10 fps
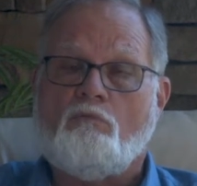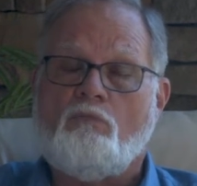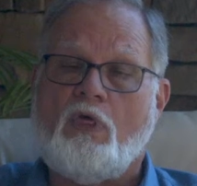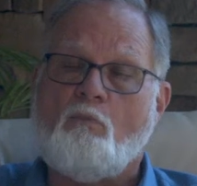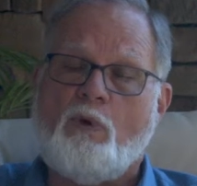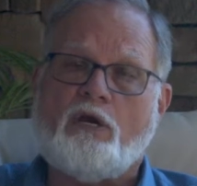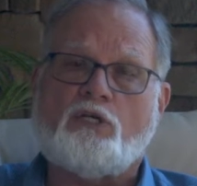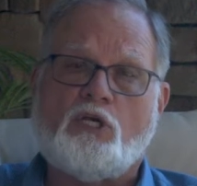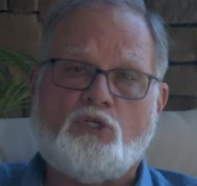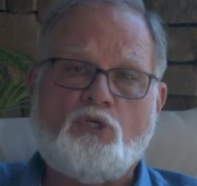that we are
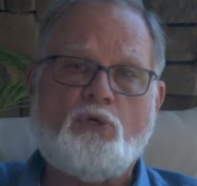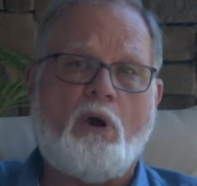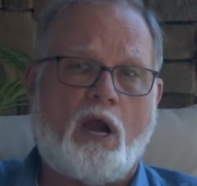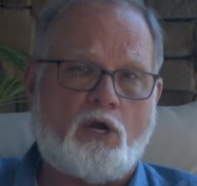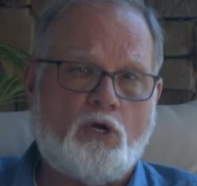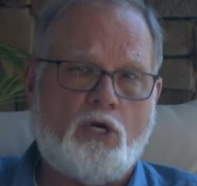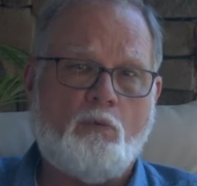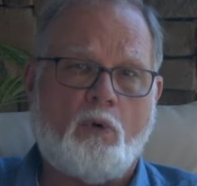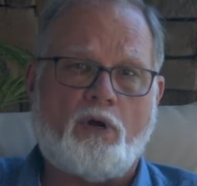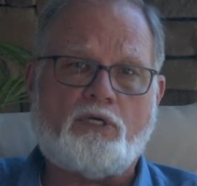to do our good
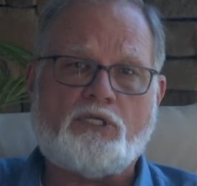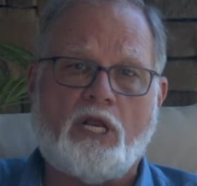works